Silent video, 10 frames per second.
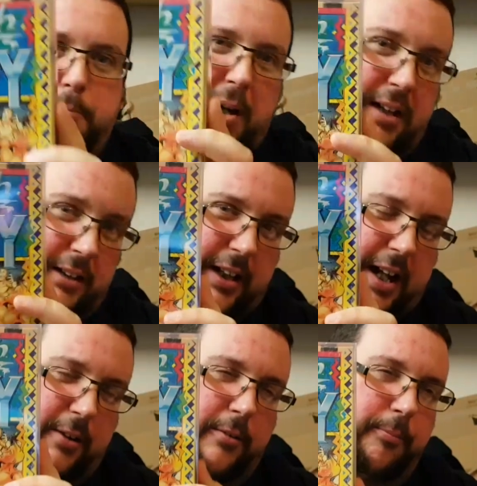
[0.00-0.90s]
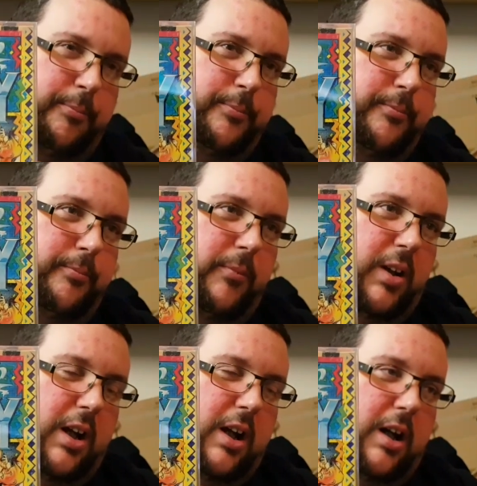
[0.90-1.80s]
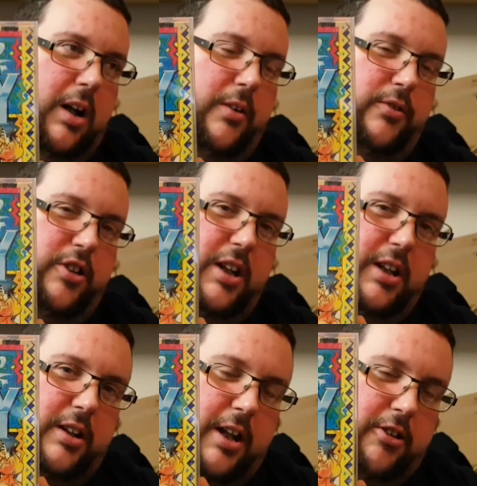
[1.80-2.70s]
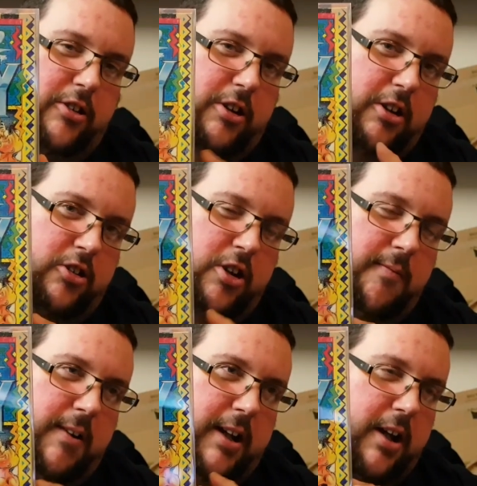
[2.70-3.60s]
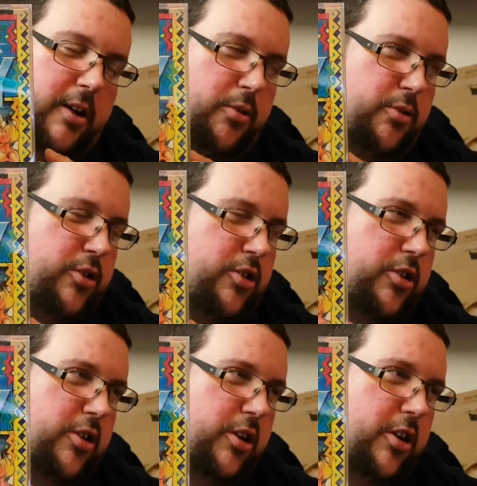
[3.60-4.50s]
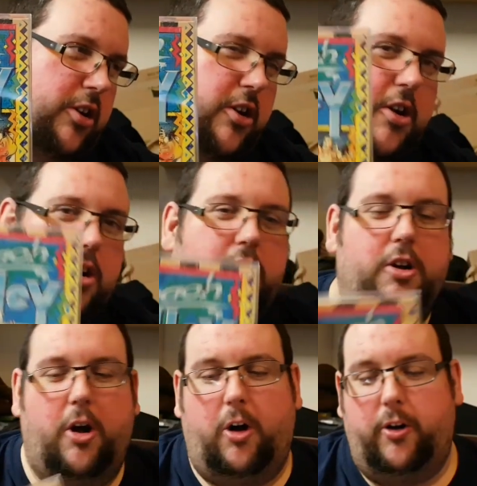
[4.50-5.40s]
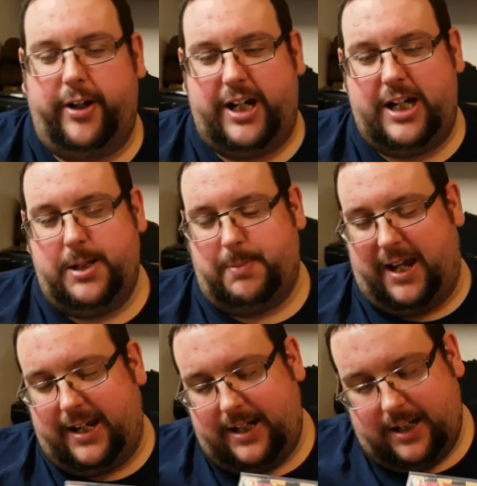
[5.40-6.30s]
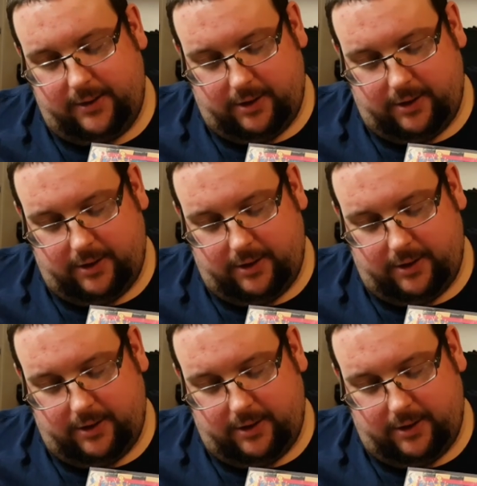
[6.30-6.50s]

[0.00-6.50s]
But now I've seen this. This generally goes on eBay.